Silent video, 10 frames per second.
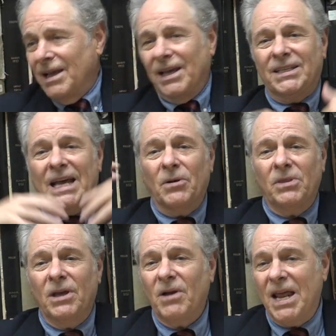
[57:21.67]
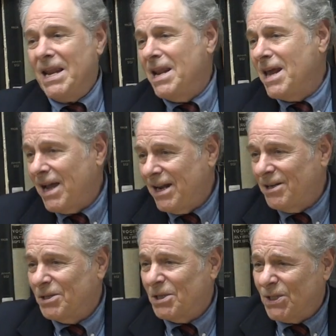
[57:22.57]
It's out there at night
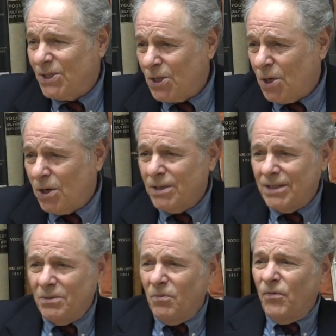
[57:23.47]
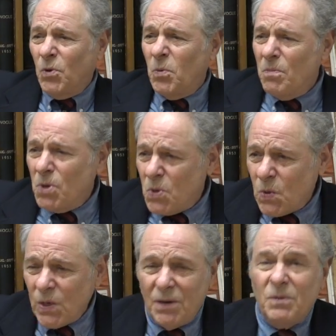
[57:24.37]
under the stars, full
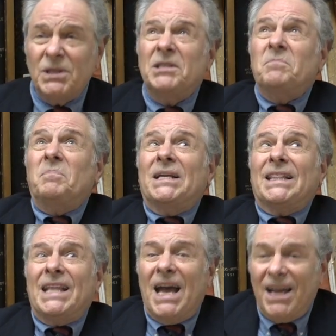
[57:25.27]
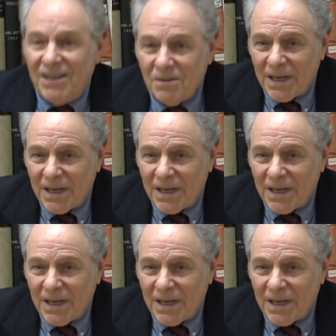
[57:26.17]
moon. It was spectacular.